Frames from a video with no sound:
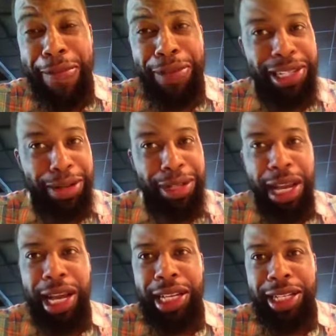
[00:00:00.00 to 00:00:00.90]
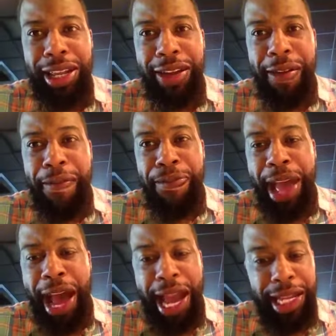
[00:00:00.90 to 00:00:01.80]
But sometimes
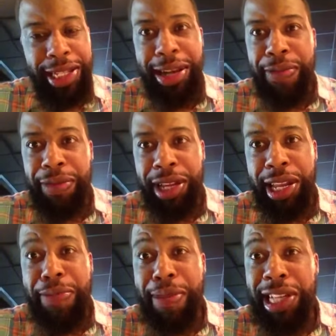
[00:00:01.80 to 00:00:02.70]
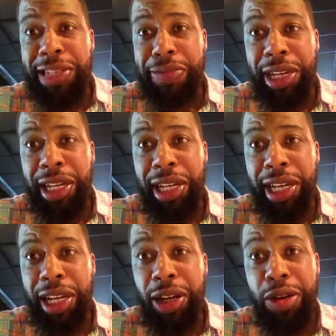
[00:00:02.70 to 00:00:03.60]
I eat something that makes me
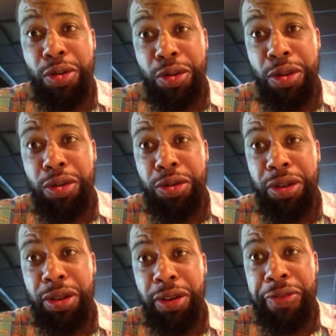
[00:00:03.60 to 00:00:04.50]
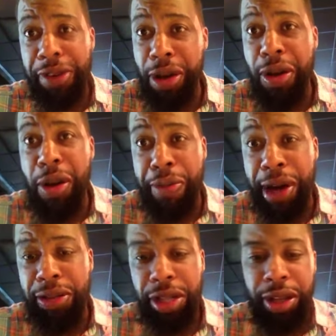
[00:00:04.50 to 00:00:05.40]
cuckoo for Cocoa
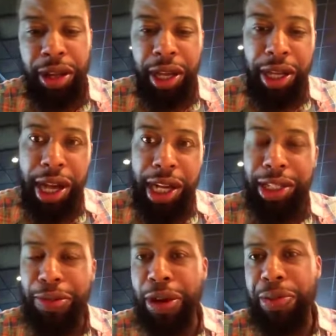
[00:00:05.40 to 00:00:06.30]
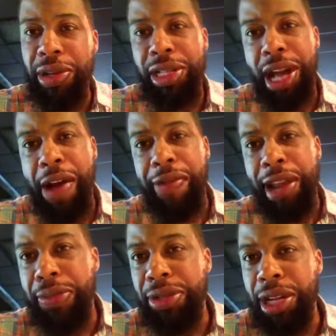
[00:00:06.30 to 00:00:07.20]
Puffs. Y'all, it's your boy BeStarvin.
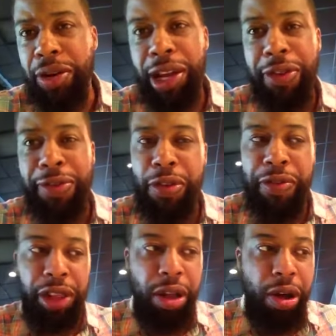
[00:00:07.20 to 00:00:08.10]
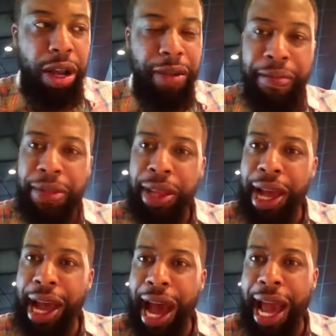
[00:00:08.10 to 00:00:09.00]
I'm still here at Food for Thought.
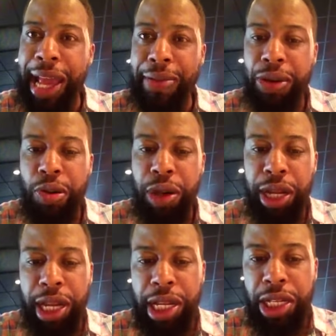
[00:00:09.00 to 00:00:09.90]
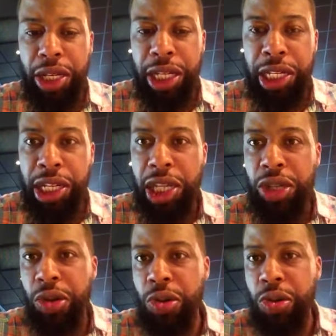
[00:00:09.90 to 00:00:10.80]
I am doing this
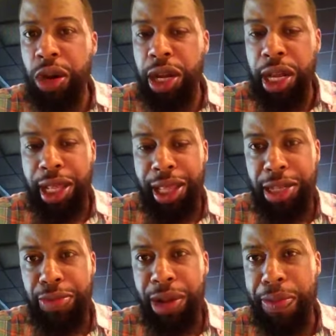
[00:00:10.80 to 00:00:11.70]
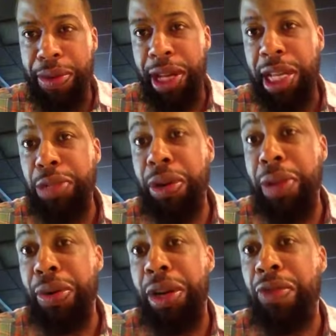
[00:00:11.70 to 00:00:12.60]
just on this bread pudding. This bread
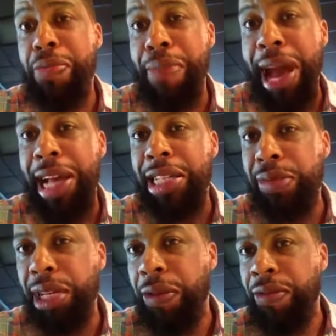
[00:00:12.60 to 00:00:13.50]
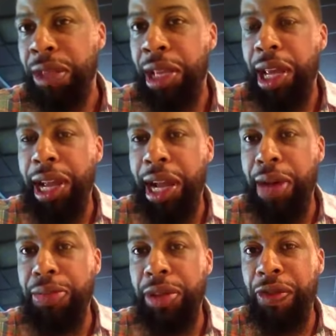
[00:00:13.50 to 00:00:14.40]
pudding reminds me and
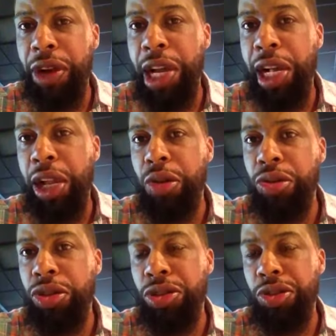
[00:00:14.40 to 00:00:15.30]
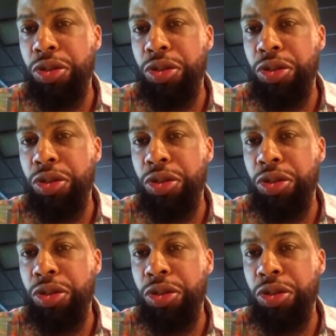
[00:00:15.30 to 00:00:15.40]
comes in very close to